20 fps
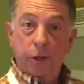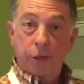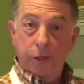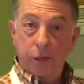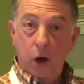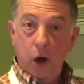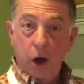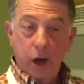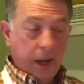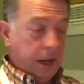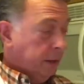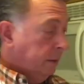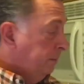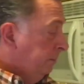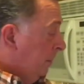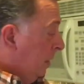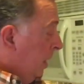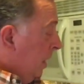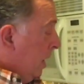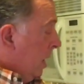Thawing.
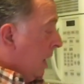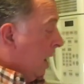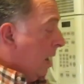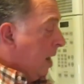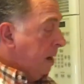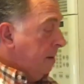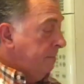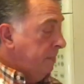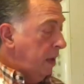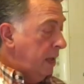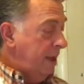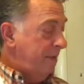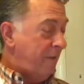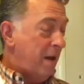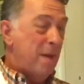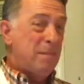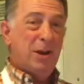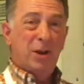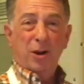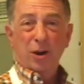If
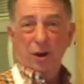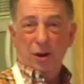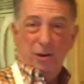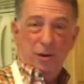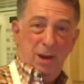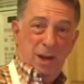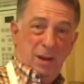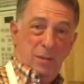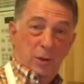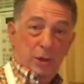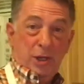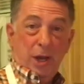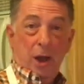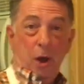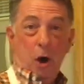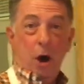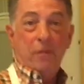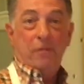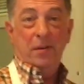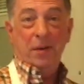I'm in a hurry, which I
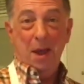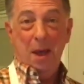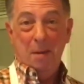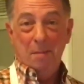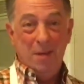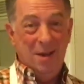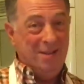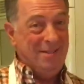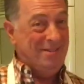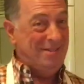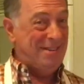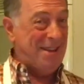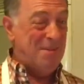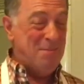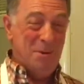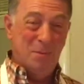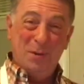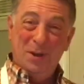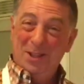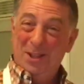often am, I
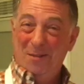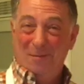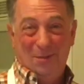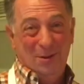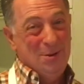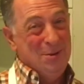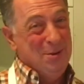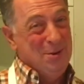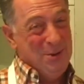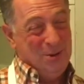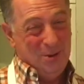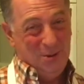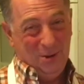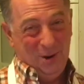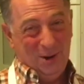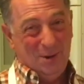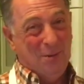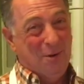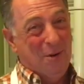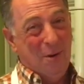mean, we live in New
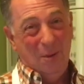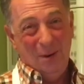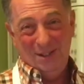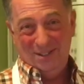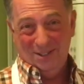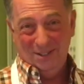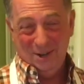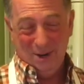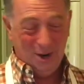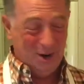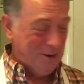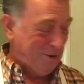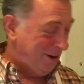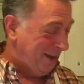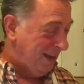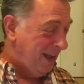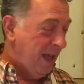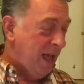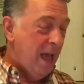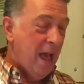York, we're always in a
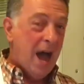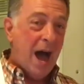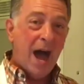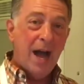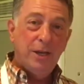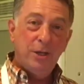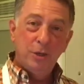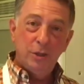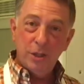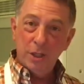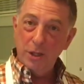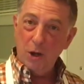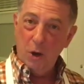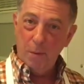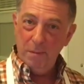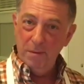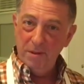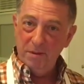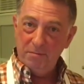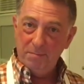hurry, I usually
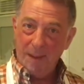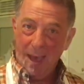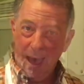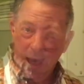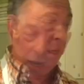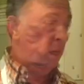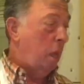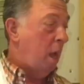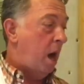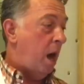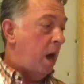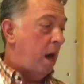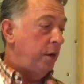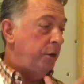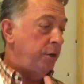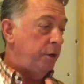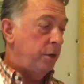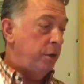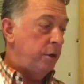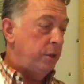open this bag up
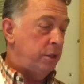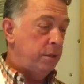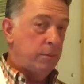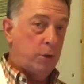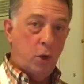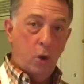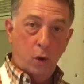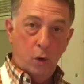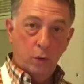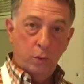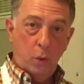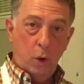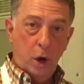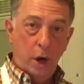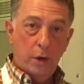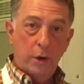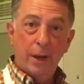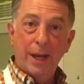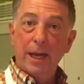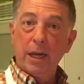under some cold
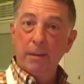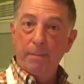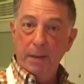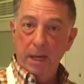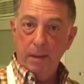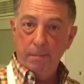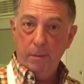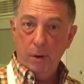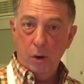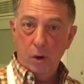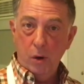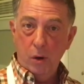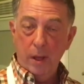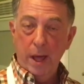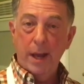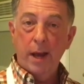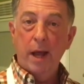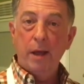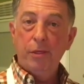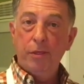water in a big bowl
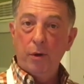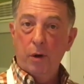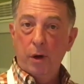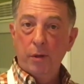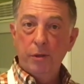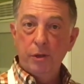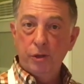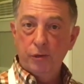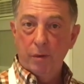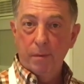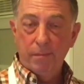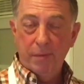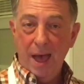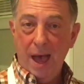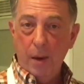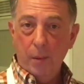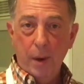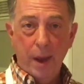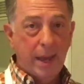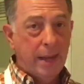and I thaw the shrimp
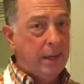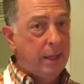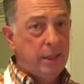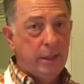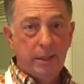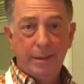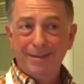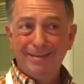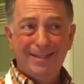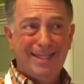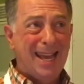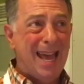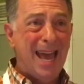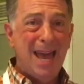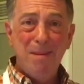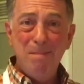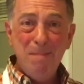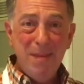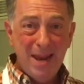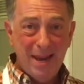that way. And in
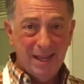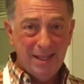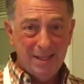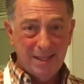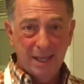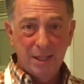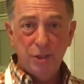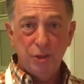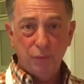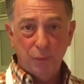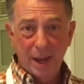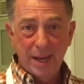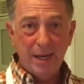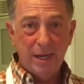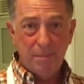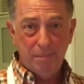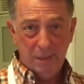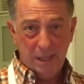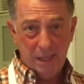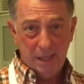10 minutes, it's
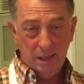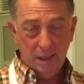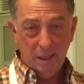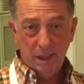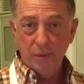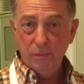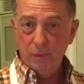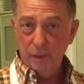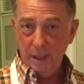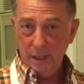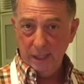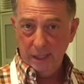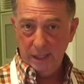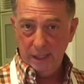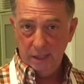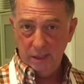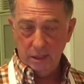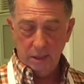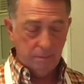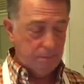ready to peel and really
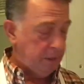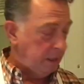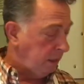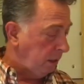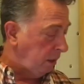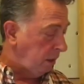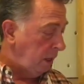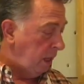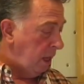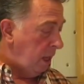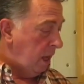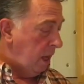easy to peel.